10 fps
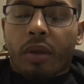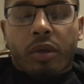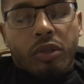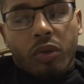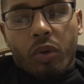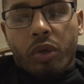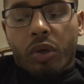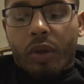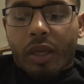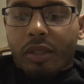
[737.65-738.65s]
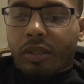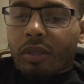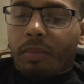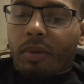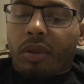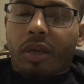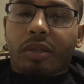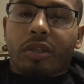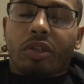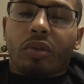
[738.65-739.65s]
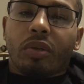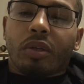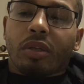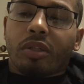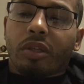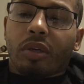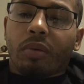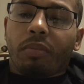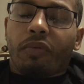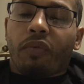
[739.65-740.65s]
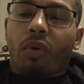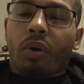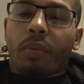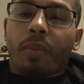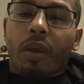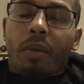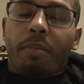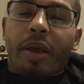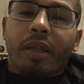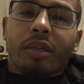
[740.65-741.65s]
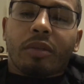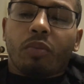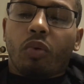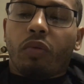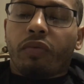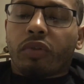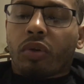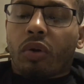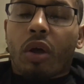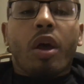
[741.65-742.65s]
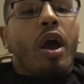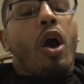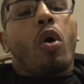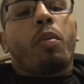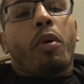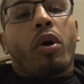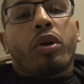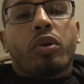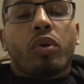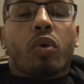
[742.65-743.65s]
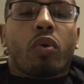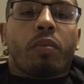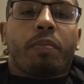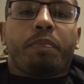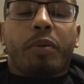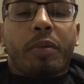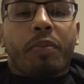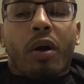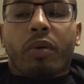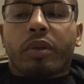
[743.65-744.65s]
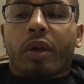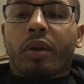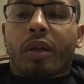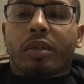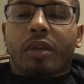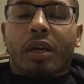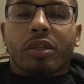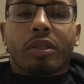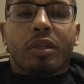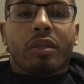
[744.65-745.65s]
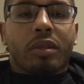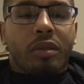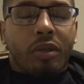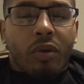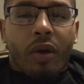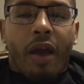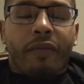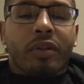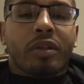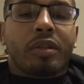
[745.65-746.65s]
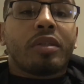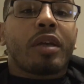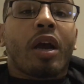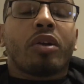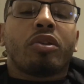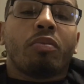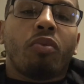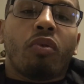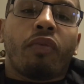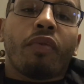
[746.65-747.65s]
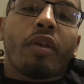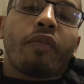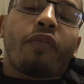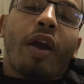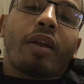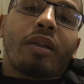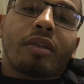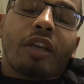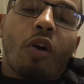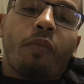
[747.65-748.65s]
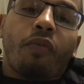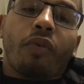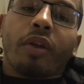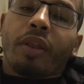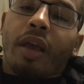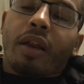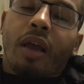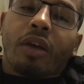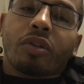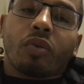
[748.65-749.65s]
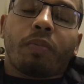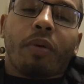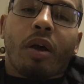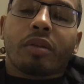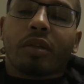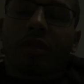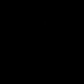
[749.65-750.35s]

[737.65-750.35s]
So that's some of the things that you need to consider before making this move. So I hope all you local people out there that's actually having the desire to move find this helpful in that actual process.